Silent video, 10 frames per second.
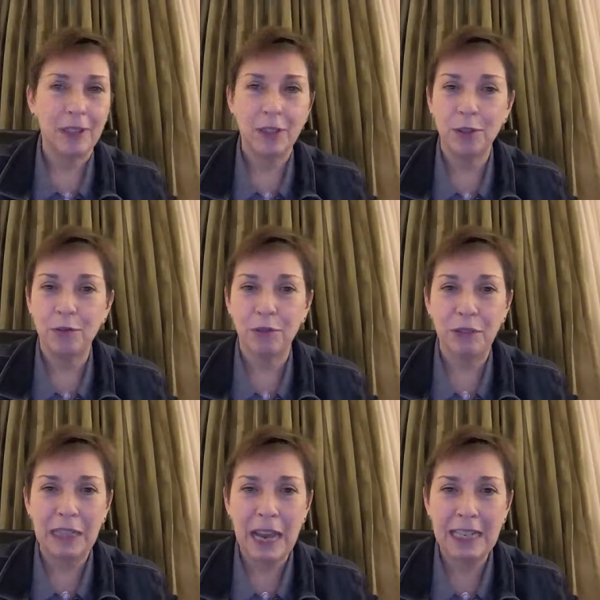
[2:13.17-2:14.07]
do for
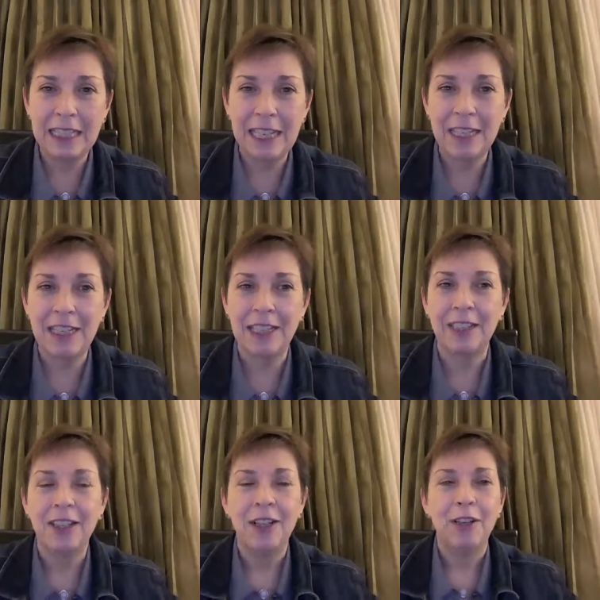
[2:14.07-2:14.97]

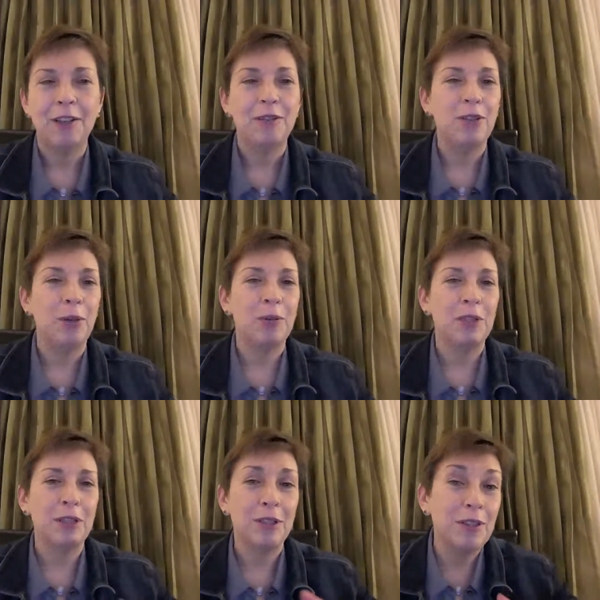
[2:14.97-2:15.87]
relaxation. Don't
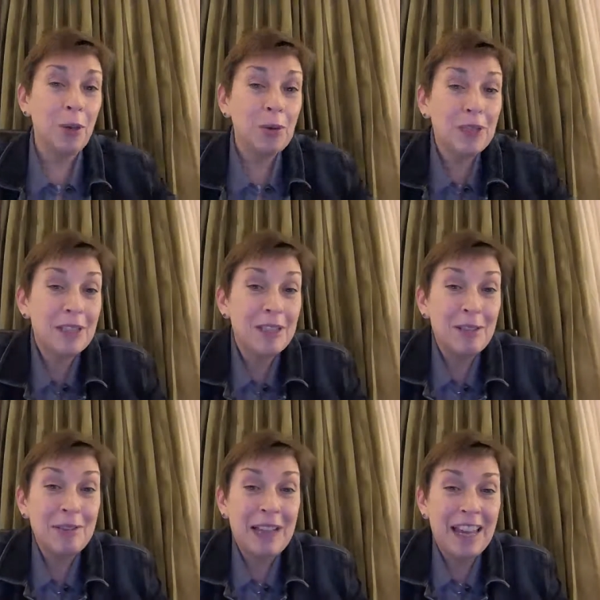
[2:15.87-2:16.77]
just don't just
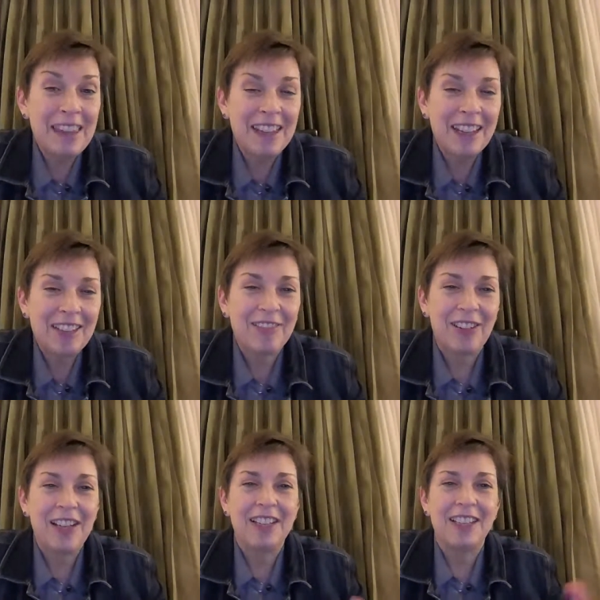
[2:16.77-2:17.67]
do nothing,
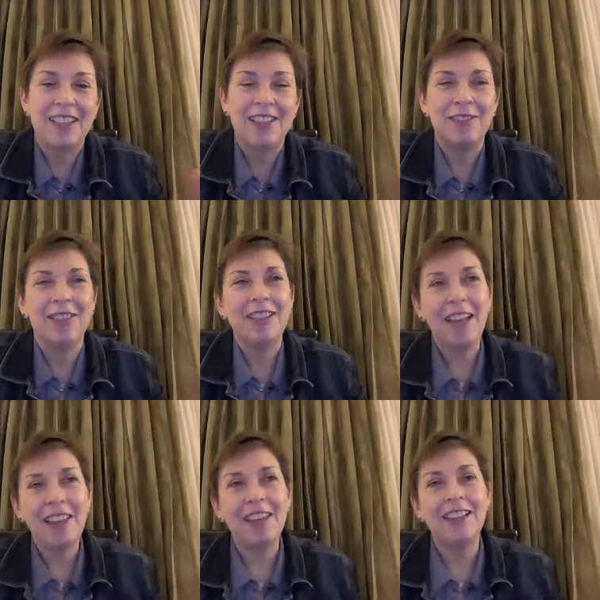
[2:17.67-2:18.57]
right? Cuz doing
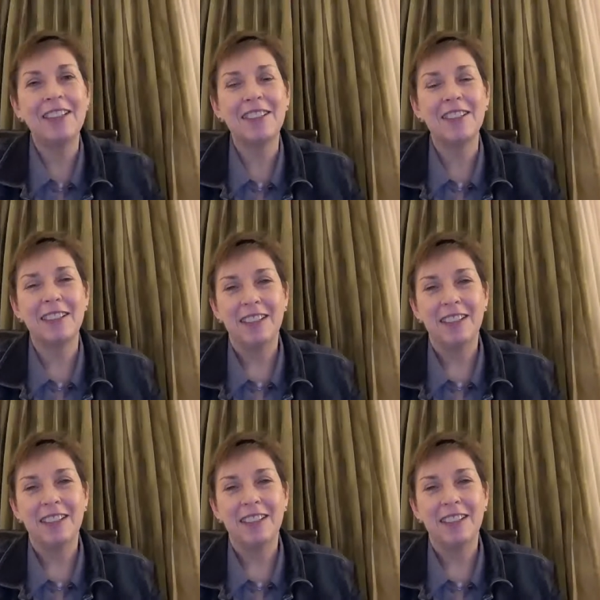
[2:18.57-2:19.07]
nothing's